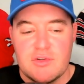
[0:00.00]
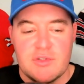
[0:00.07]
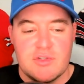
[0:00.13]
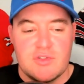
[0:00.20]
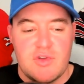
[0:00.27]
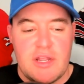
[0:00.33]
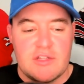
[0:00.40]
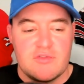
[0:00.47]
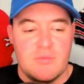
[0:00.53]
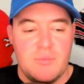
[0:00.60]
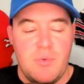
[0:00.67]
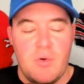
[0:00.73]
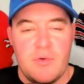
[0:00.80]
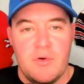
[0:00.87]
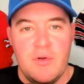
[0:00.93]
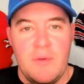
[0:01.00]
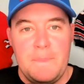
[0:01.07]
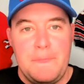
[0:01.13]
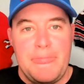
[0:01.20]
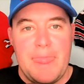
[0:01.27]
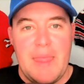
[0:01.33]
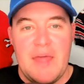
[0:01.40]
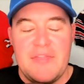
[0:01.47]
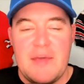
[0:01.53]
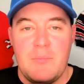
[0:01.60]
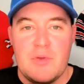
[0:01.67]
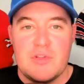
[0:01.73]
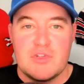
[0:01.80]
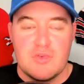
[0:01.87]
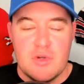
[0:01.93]
the transfer portal and then
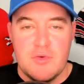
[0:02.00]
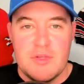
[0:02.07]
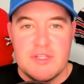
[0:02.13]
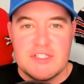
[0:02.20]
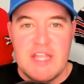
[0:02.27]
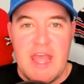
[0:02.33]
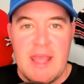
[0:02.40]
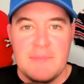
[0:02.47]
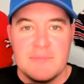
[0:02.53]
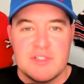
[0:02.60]
withdrew his name.